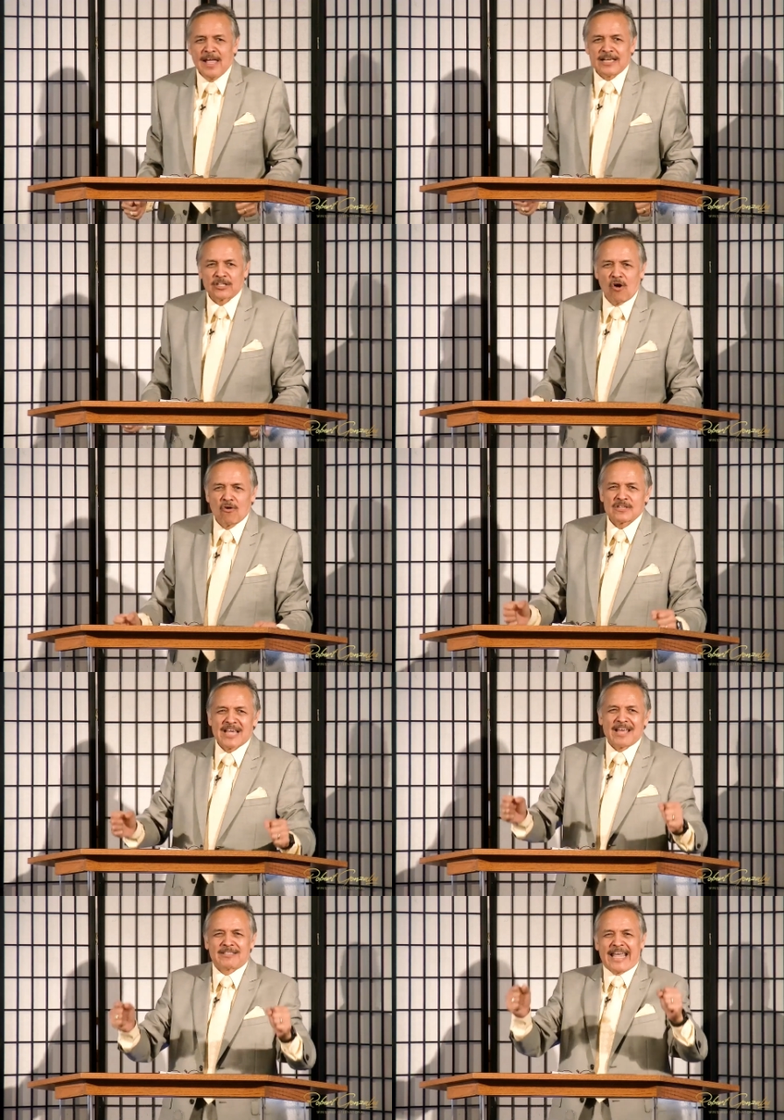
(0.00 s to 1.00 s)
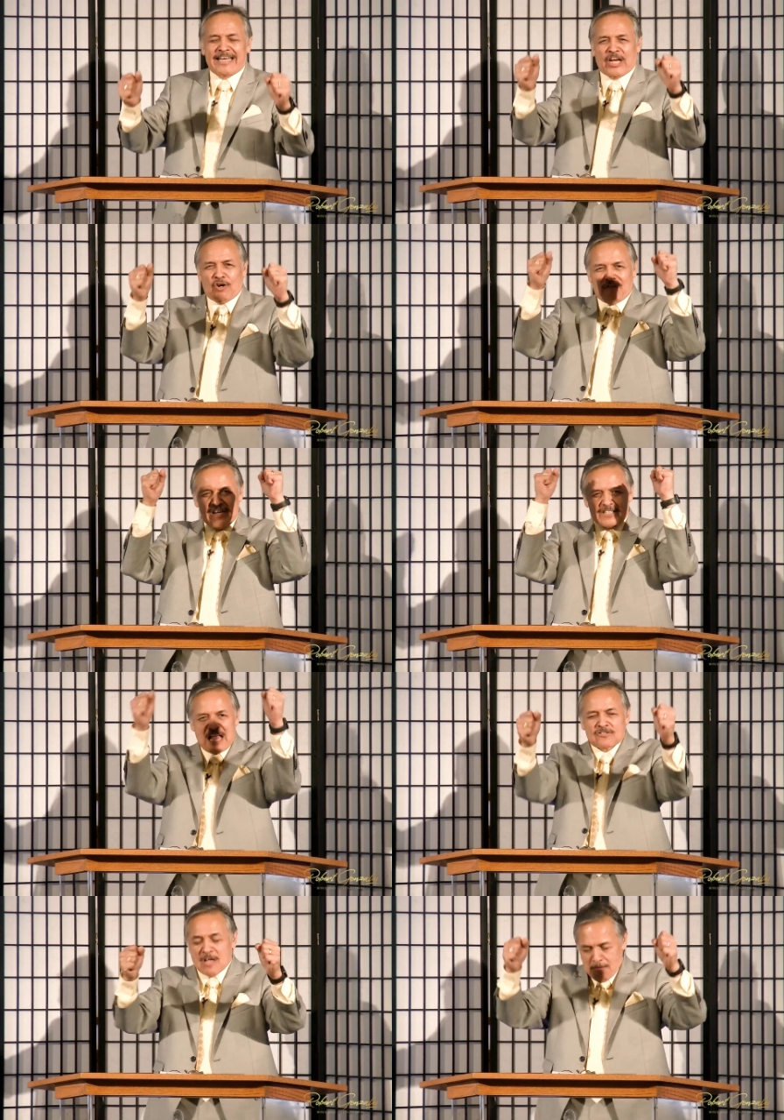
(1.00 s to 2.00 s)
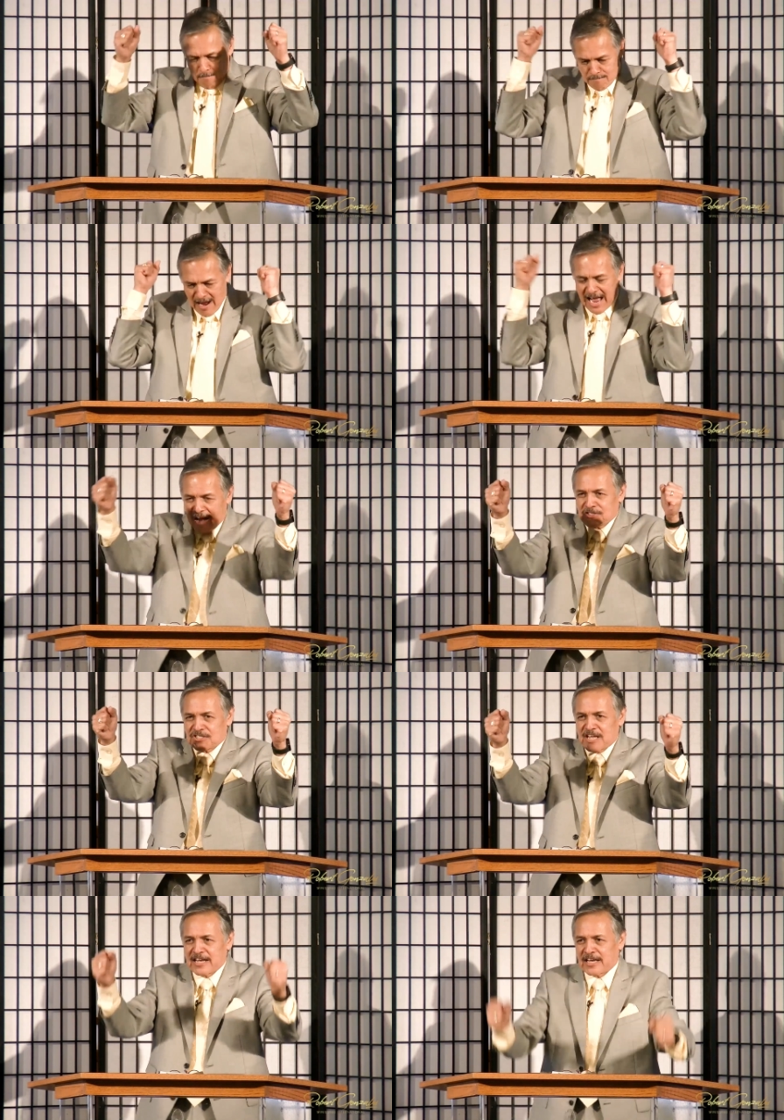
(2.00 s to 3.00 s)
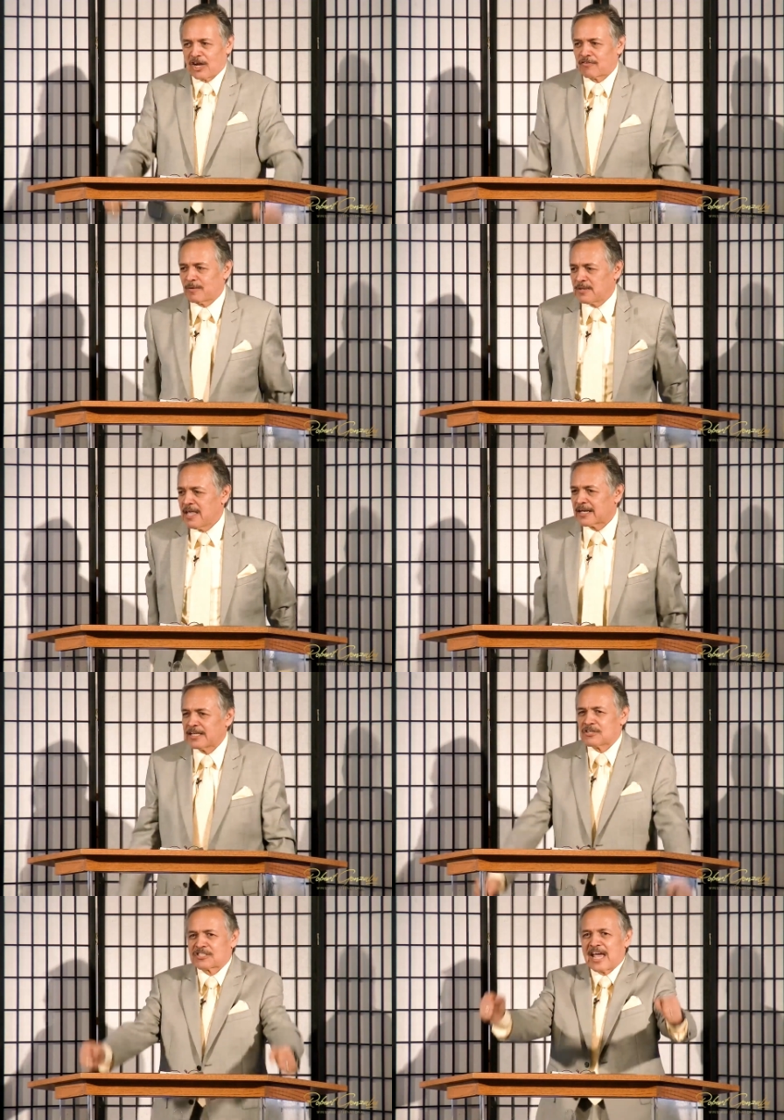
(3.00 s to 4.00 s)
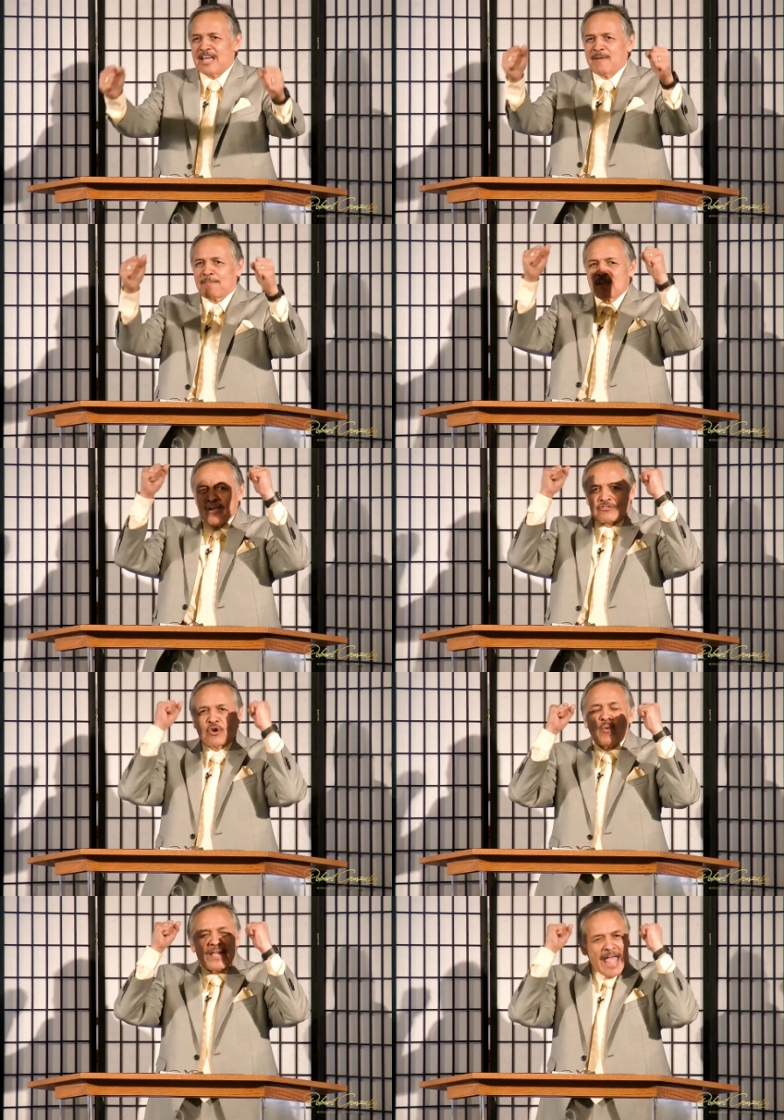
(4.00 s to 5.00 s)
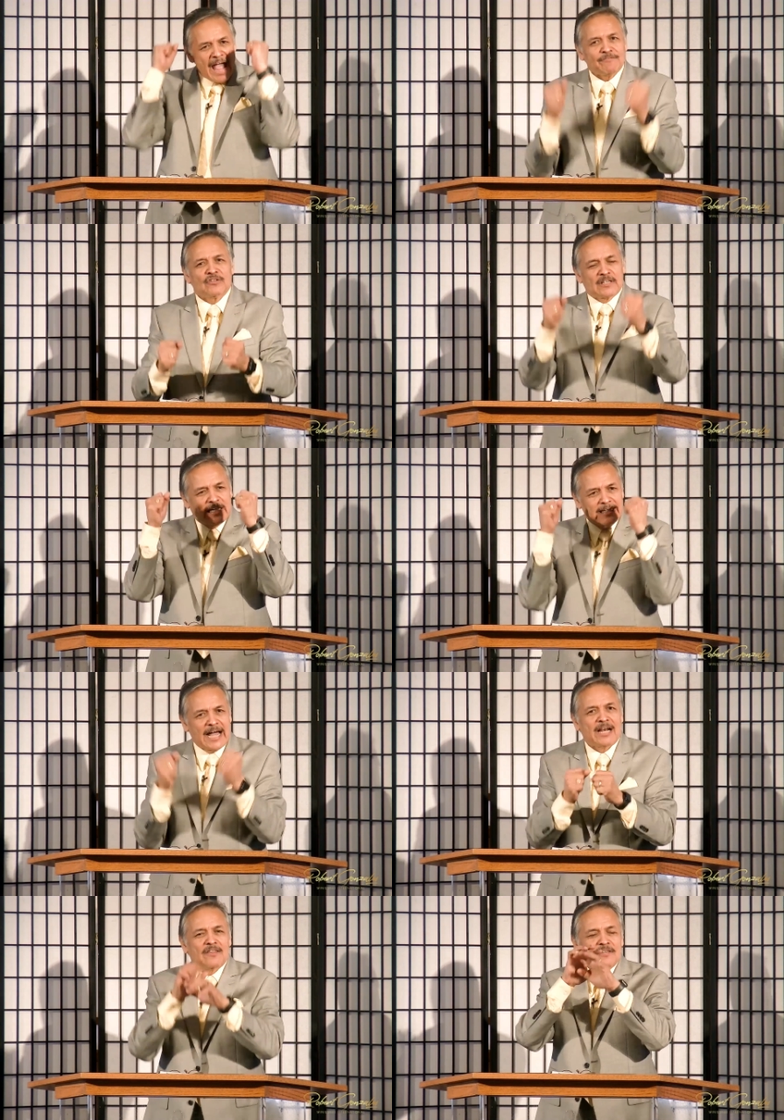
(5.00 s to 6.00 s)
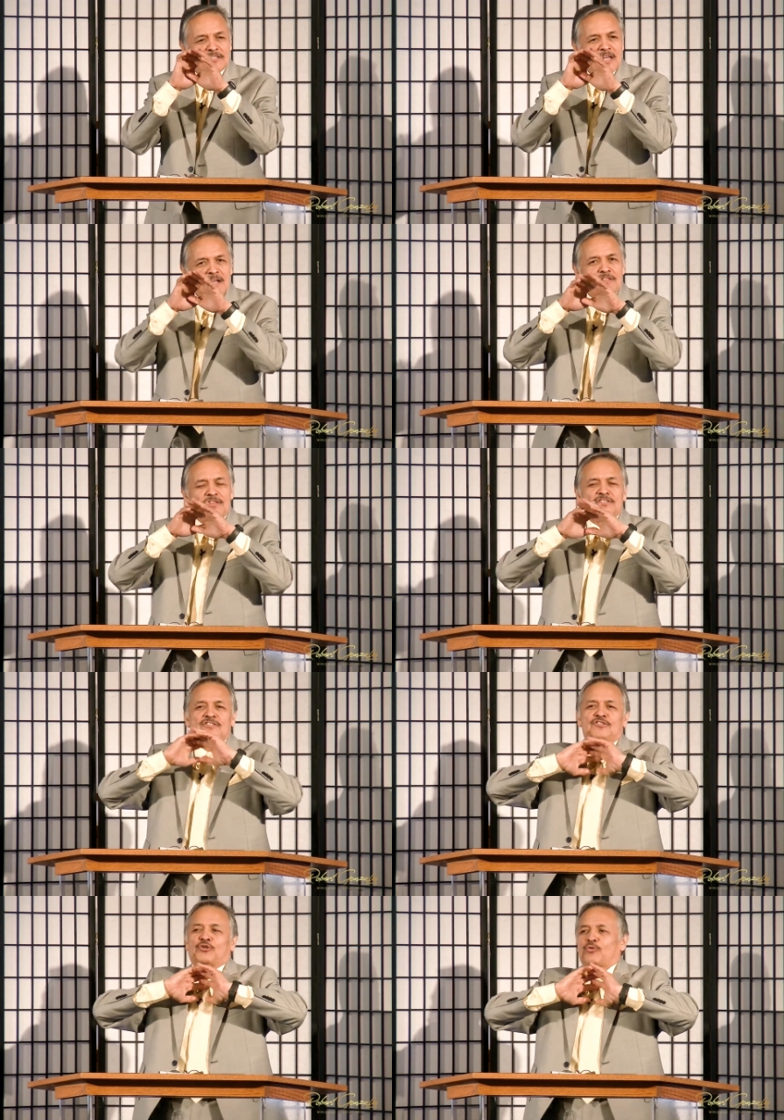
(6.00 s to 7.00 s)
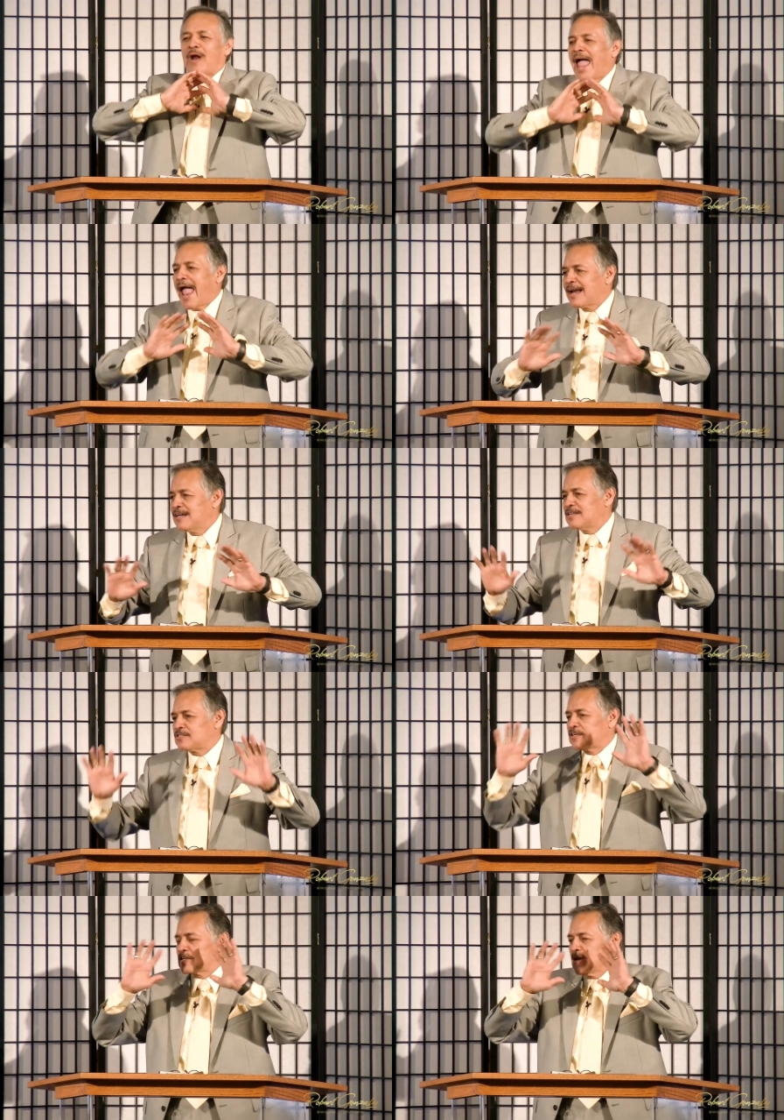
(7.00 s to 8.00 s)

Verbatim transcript: As long as I take care of His house, my house is taken care of. Come on. Can you say amen? So we have to get out of this dragness,